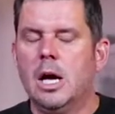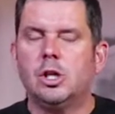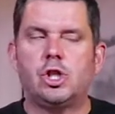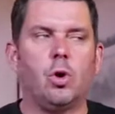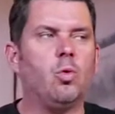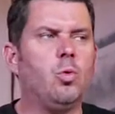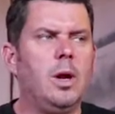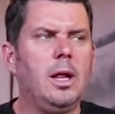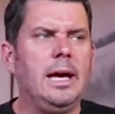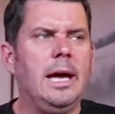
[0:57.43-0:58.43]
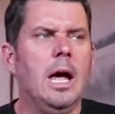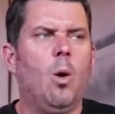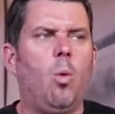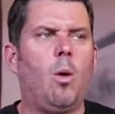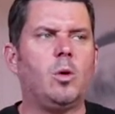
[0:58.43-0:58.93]
So, really,
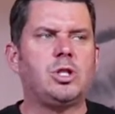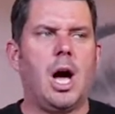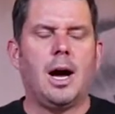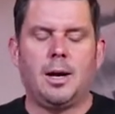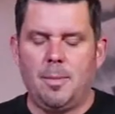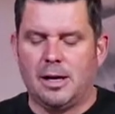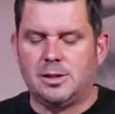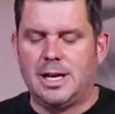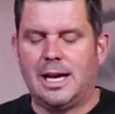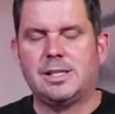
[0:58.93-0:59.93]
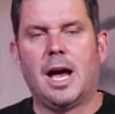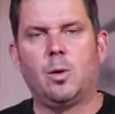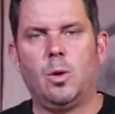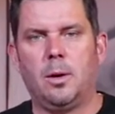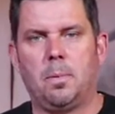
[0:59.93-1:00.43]
what we're talking about today is how
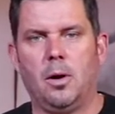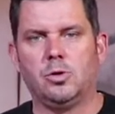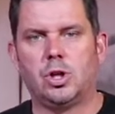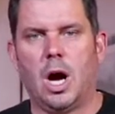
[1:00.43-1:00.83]
do we approach